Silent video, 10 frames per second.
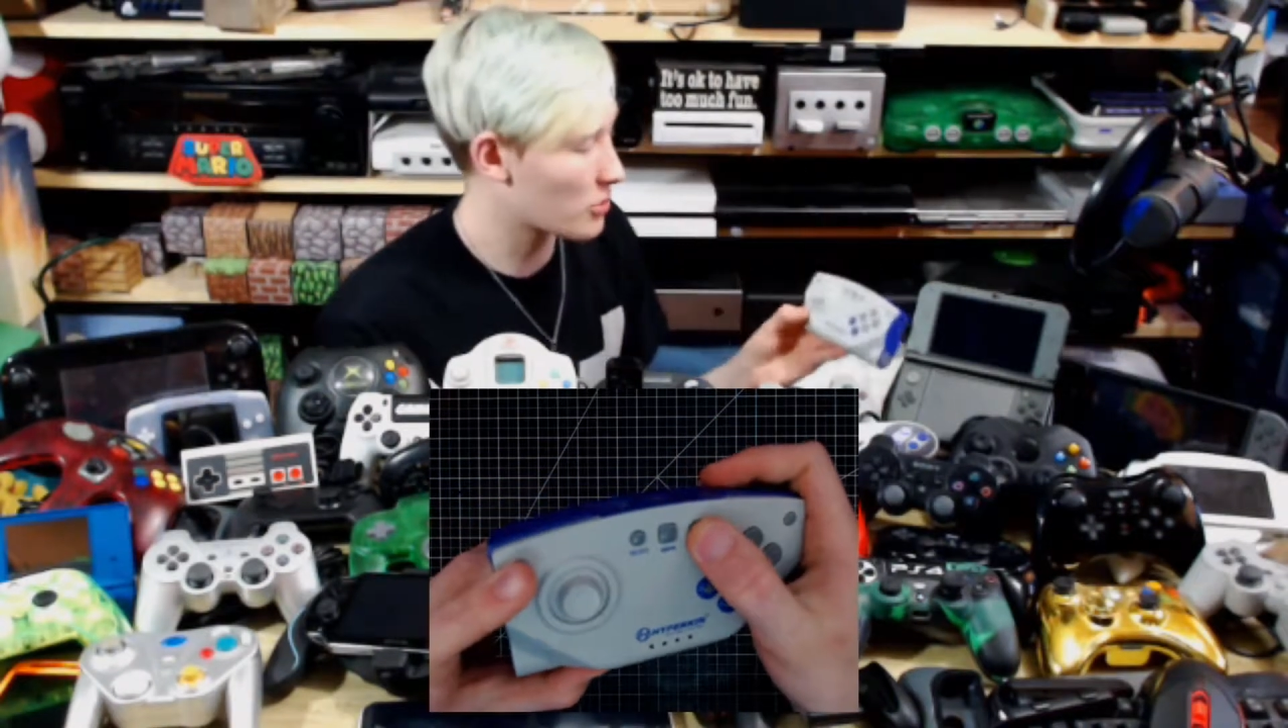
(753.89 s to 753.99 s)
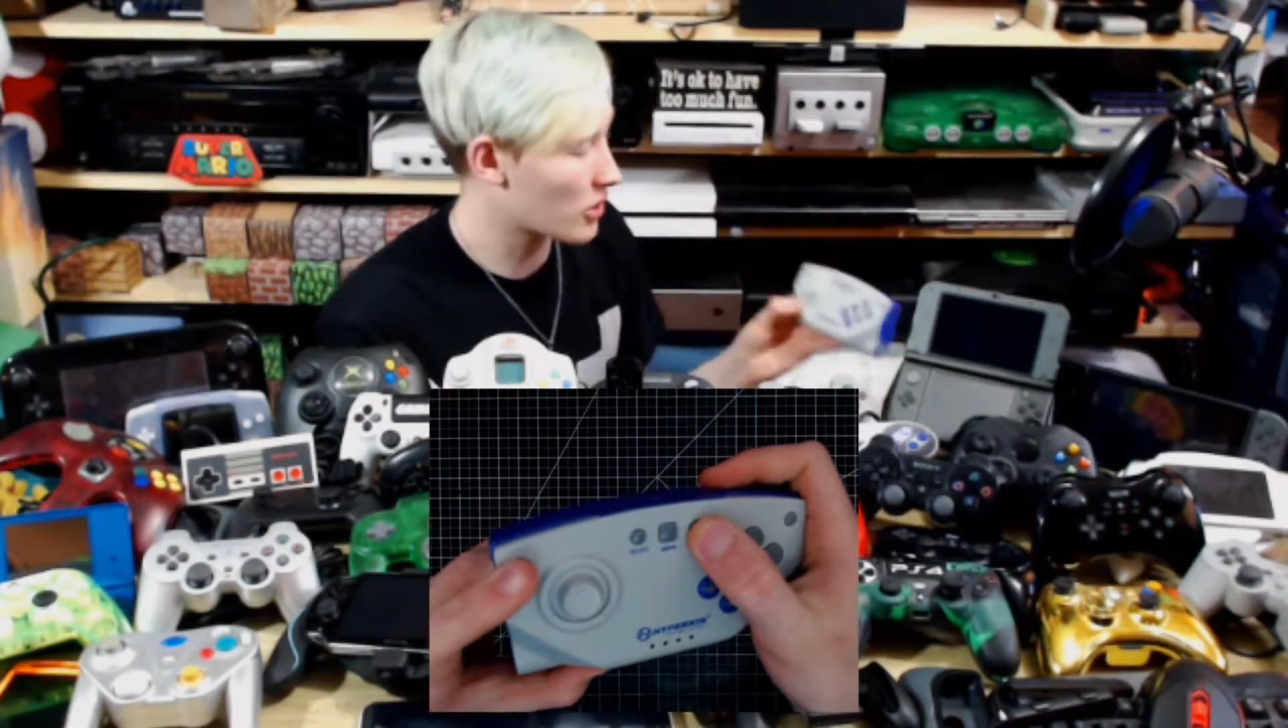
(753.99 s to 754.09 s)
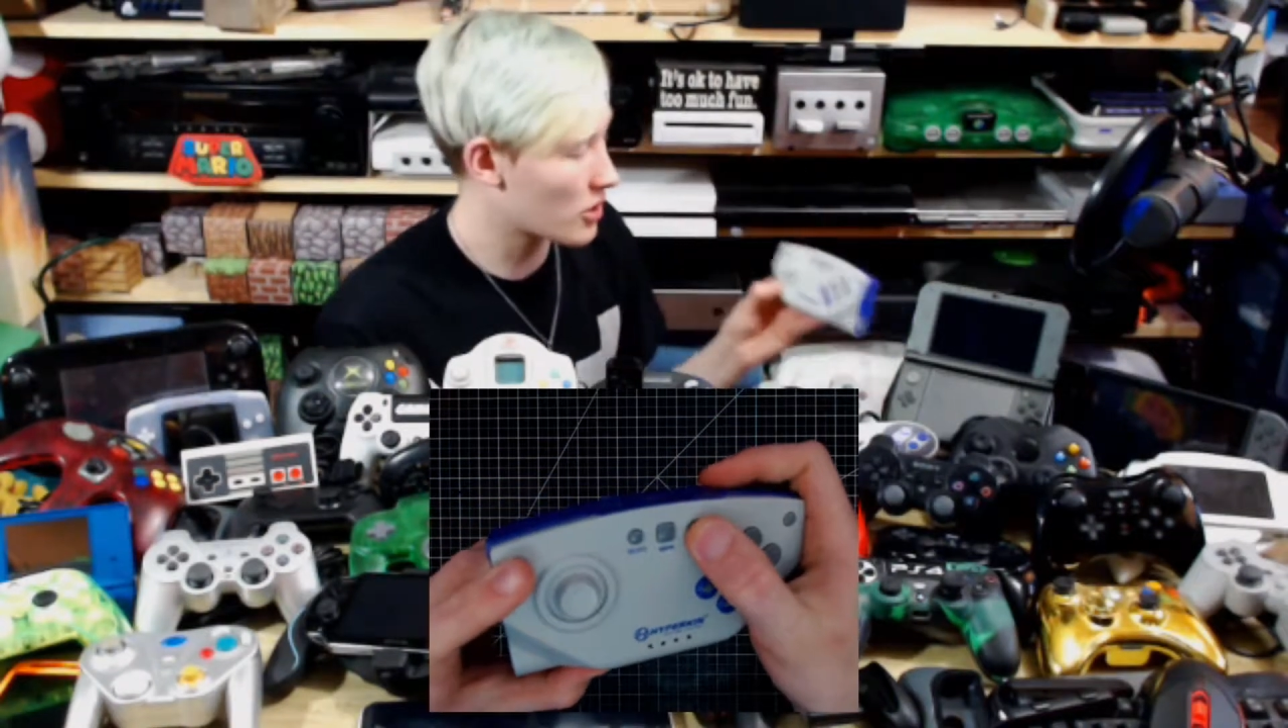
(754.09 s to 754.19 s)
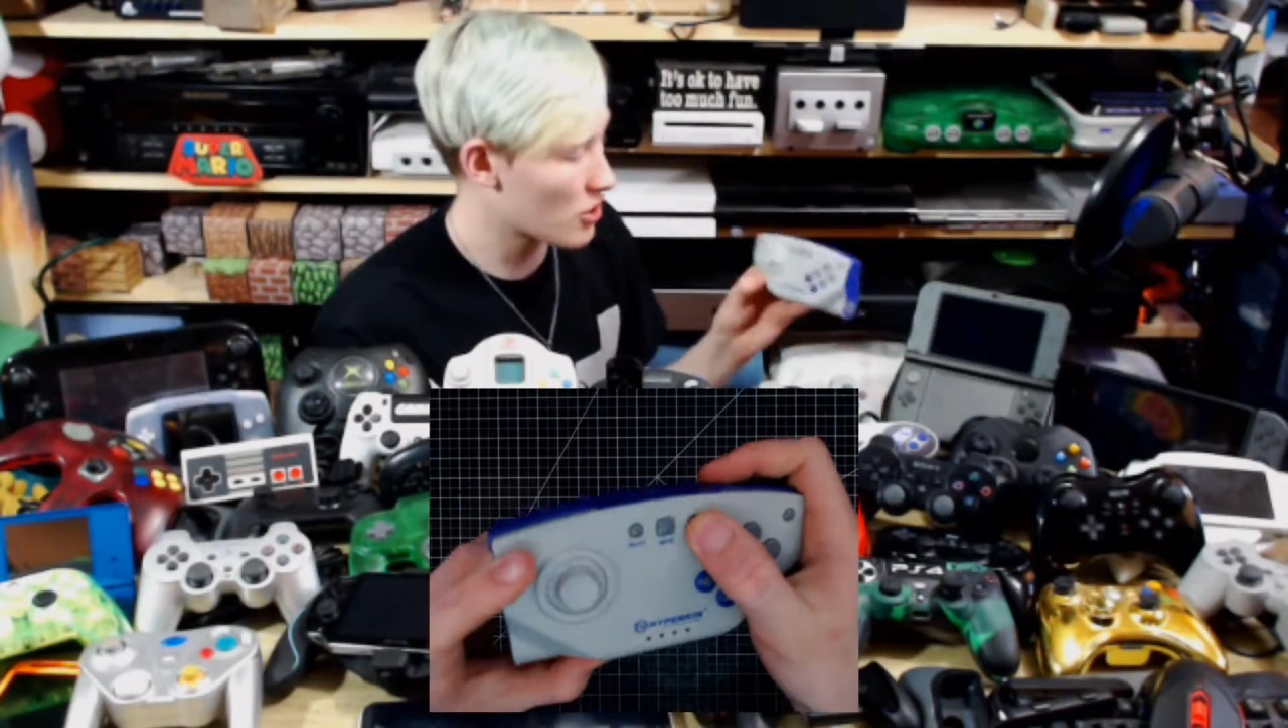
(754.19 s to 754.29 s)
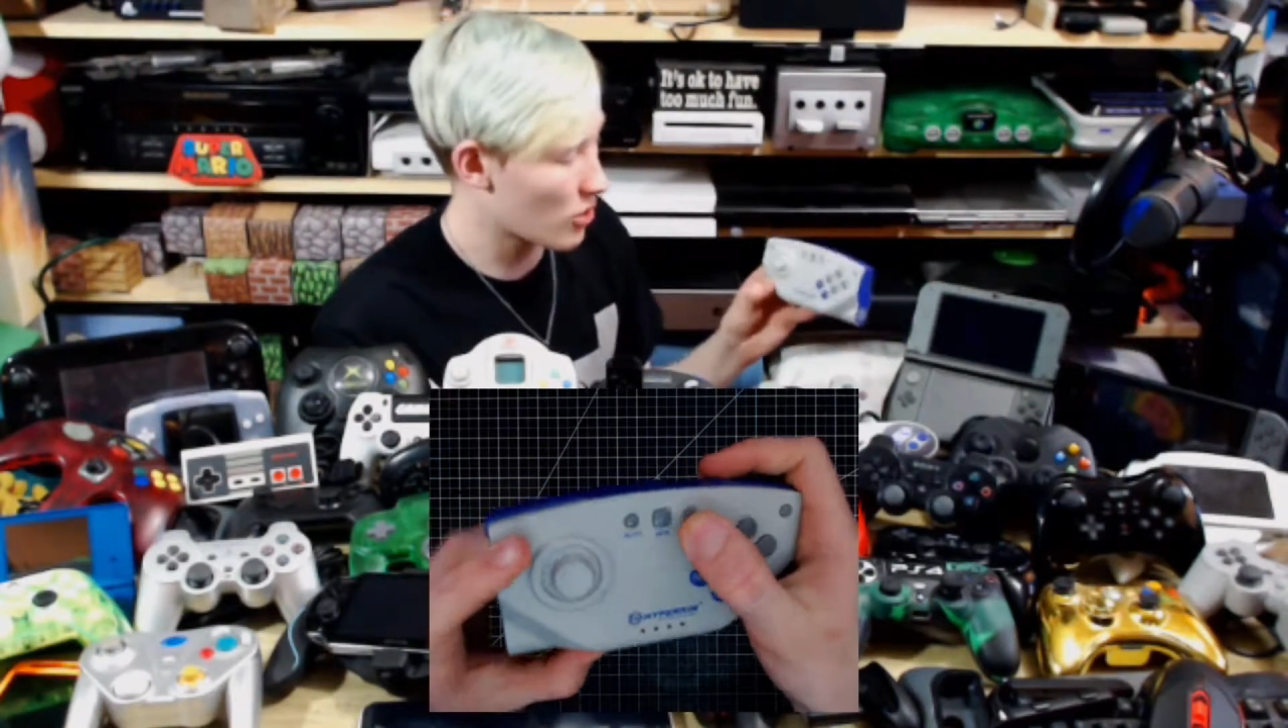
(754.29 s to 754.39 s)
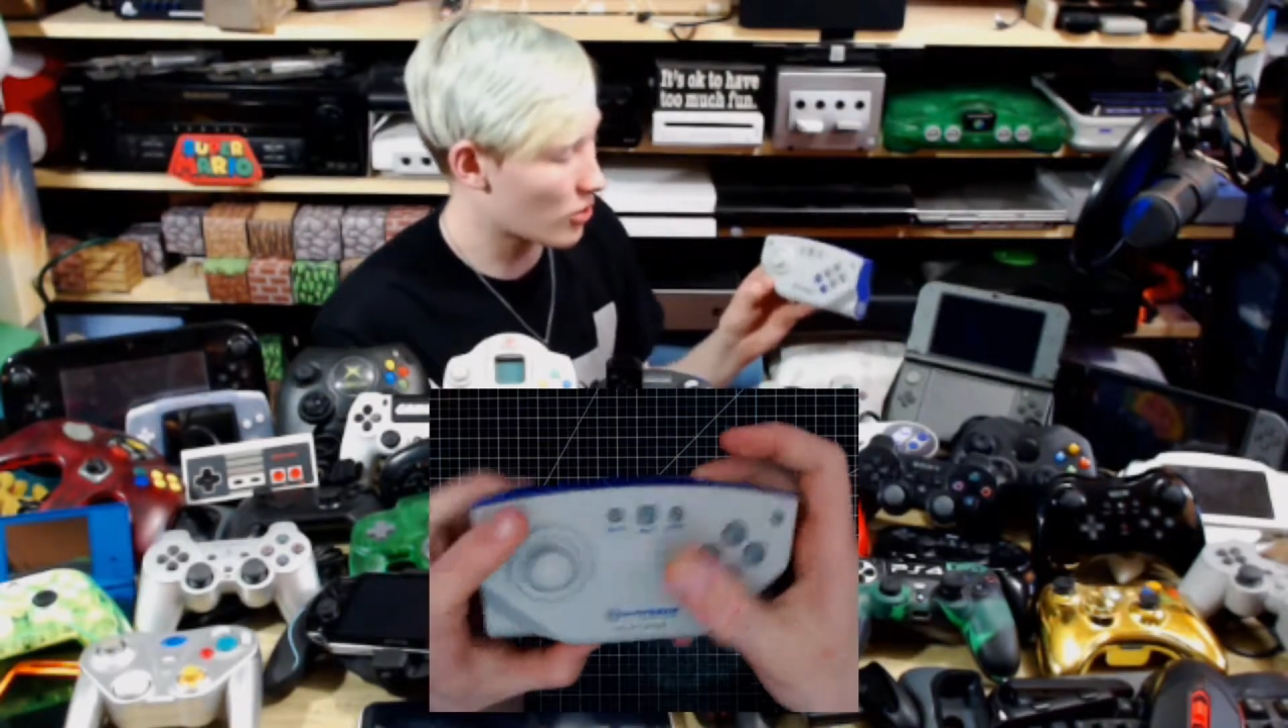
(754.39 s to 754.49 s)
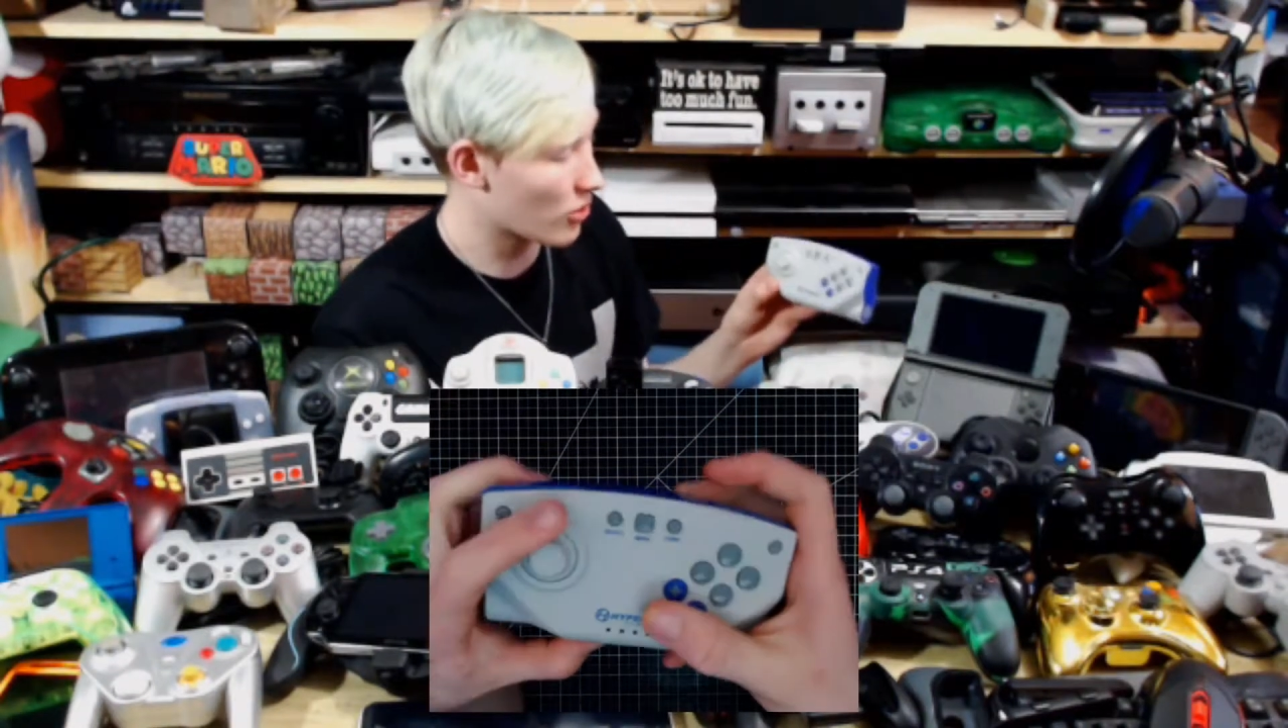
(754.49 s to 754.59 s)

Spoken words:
controller